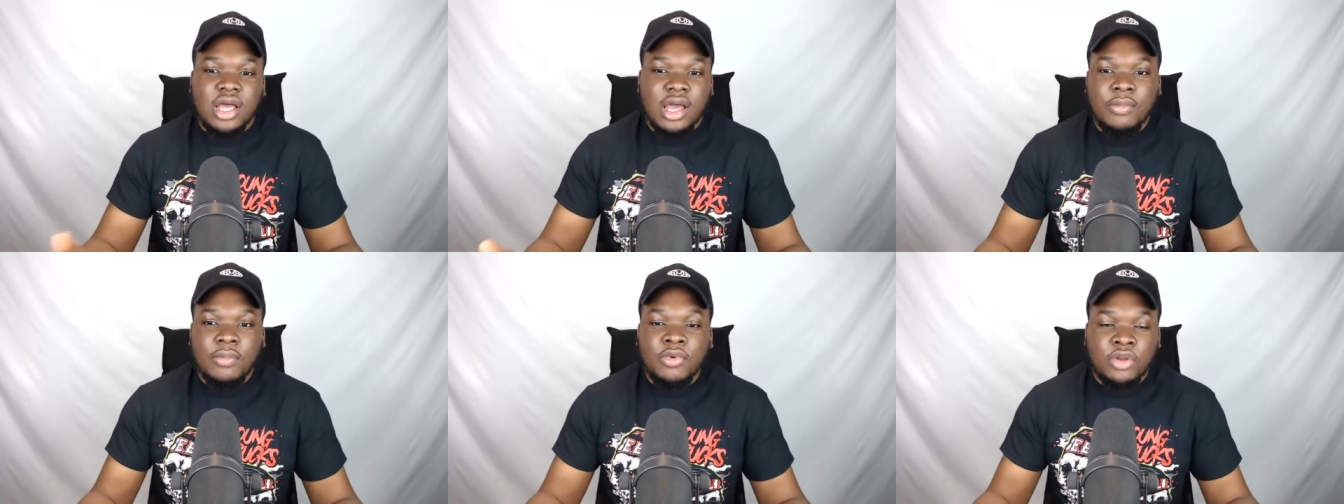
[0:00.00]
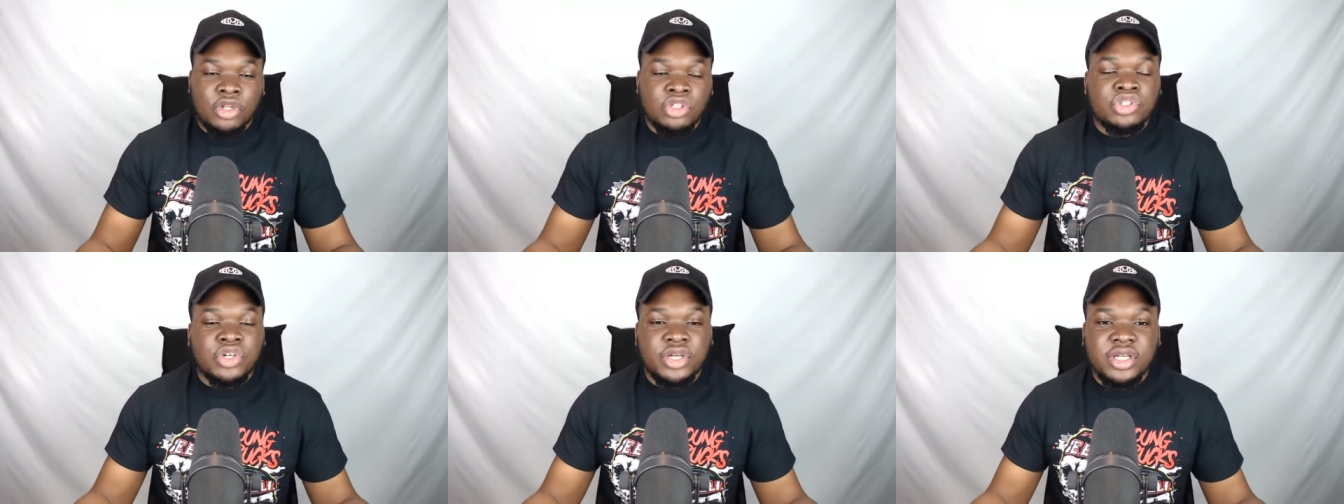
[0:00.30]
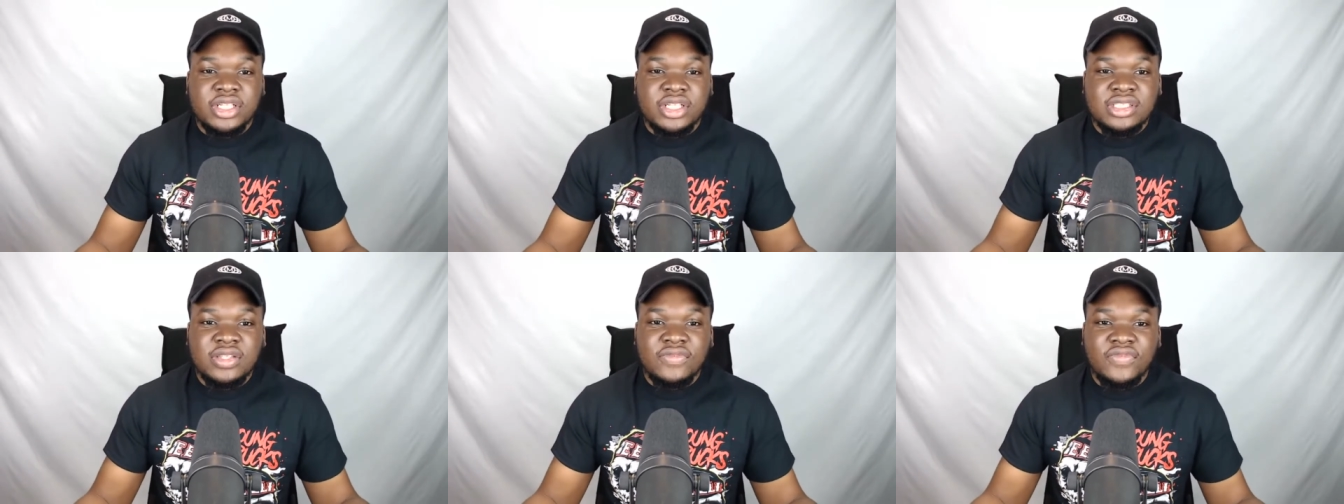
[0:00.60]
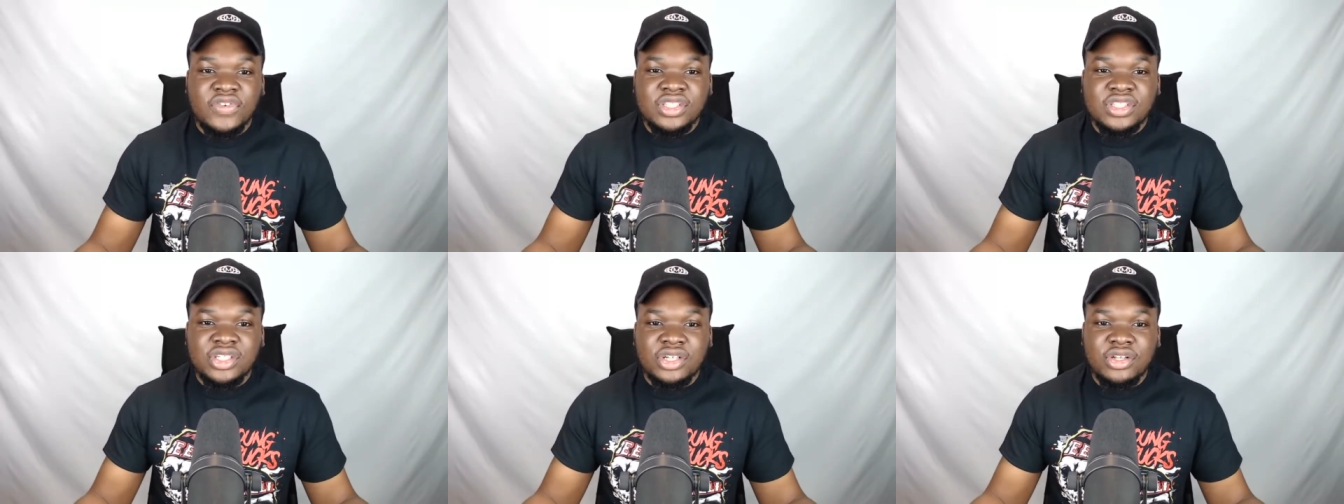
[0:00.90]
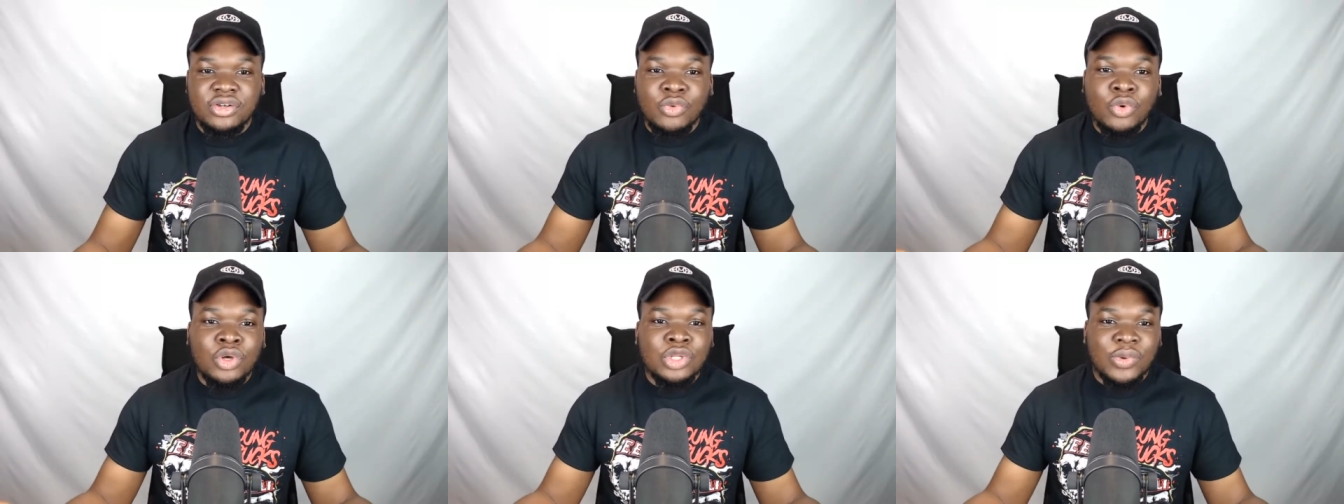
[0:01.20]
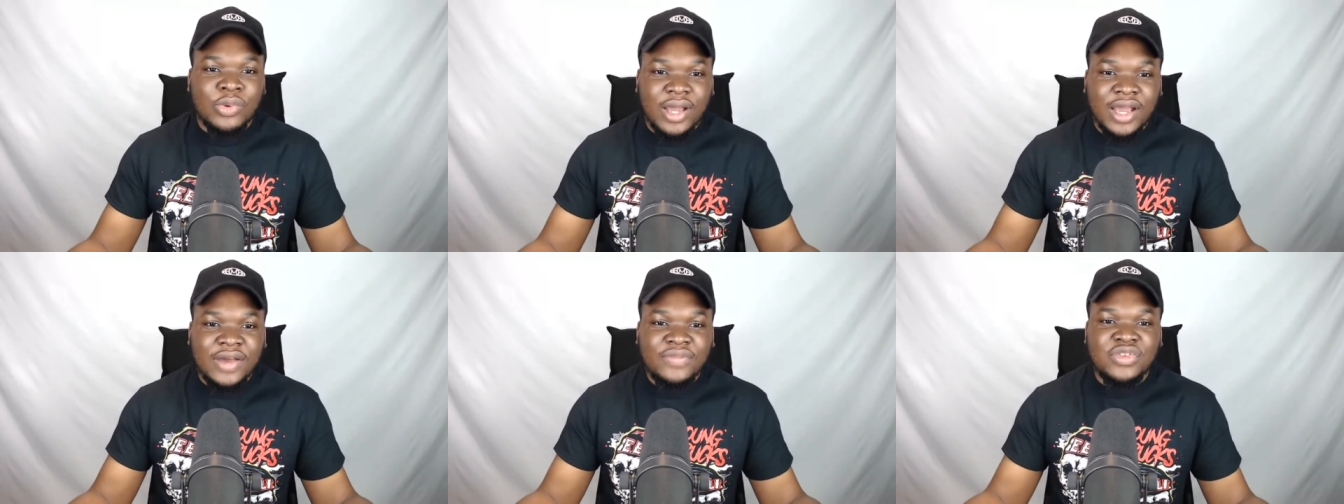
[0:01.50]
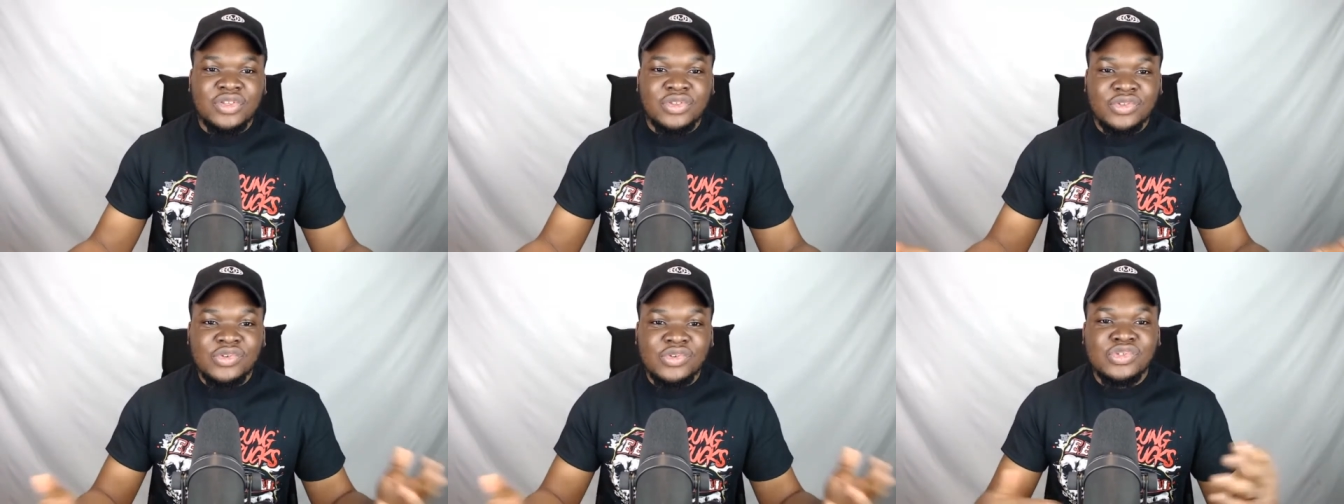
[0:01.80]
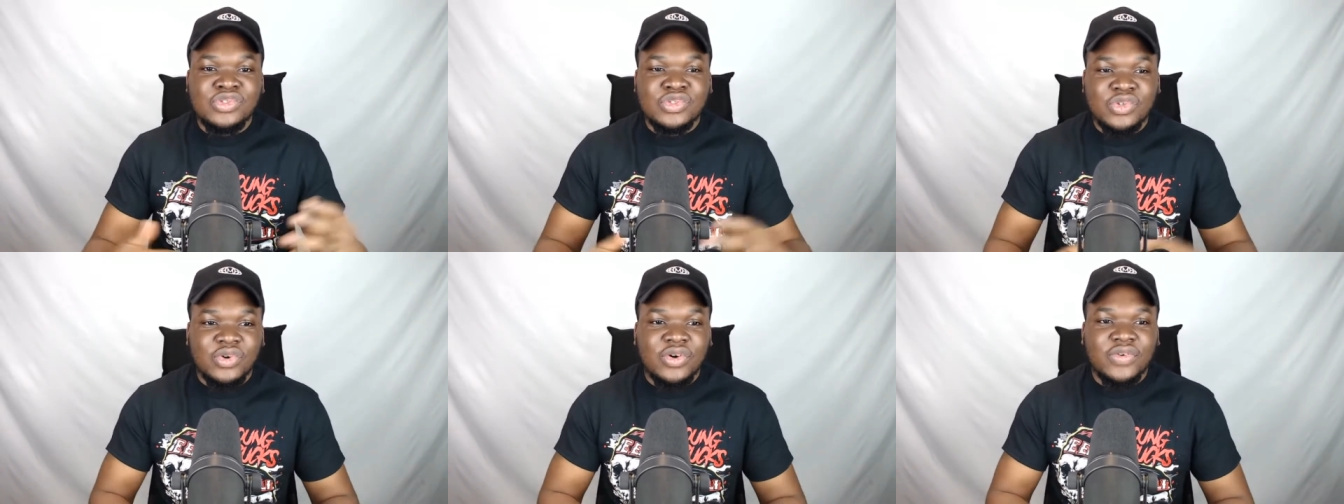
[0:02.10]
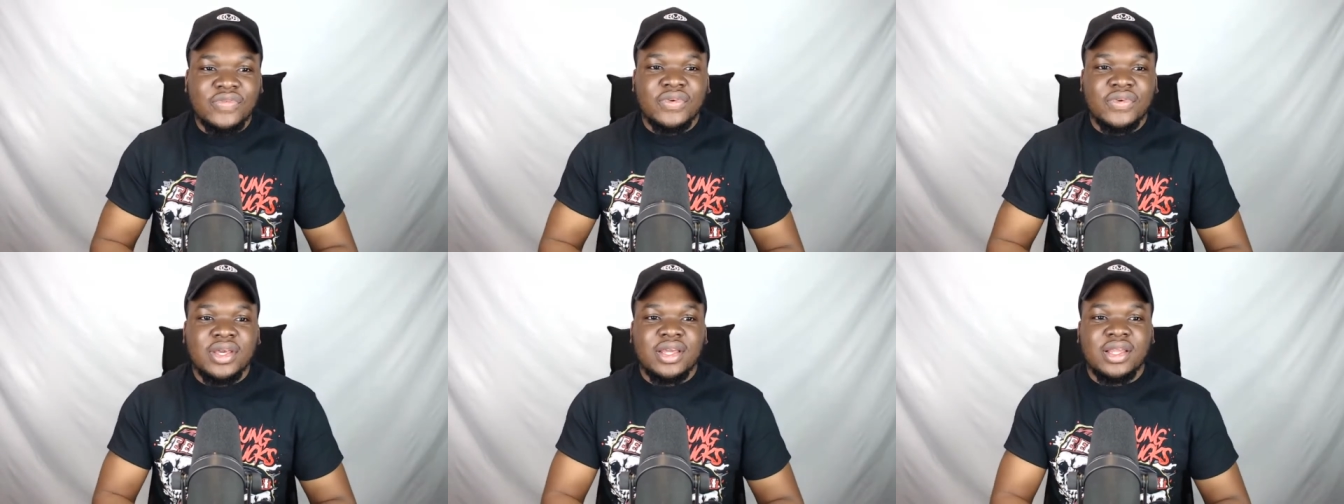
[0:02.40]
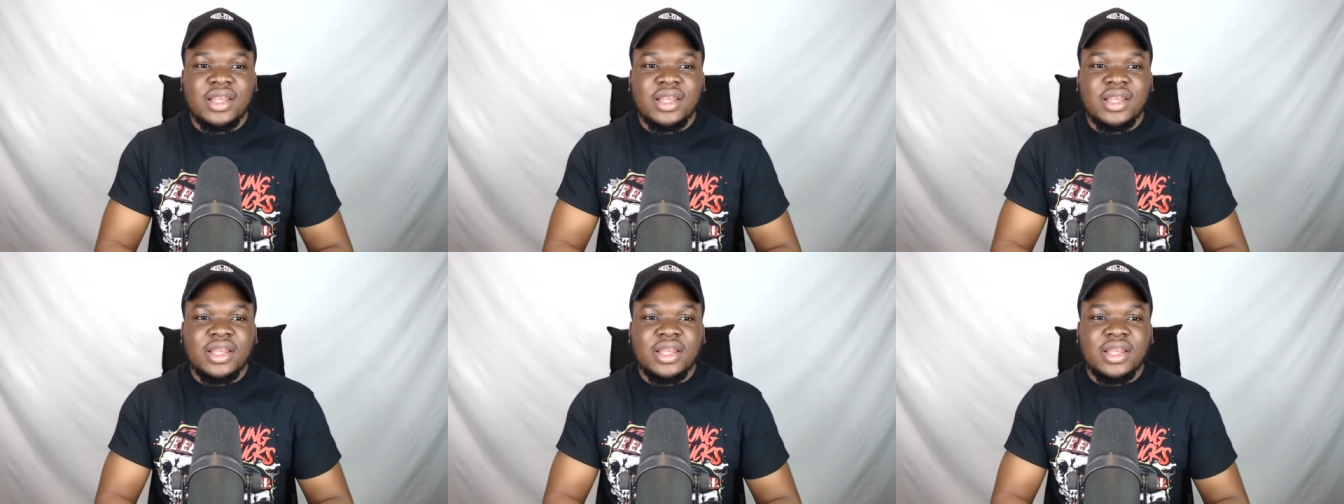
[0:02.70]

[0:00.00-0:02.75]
I want to join this division, what do I have to do, sort of thing.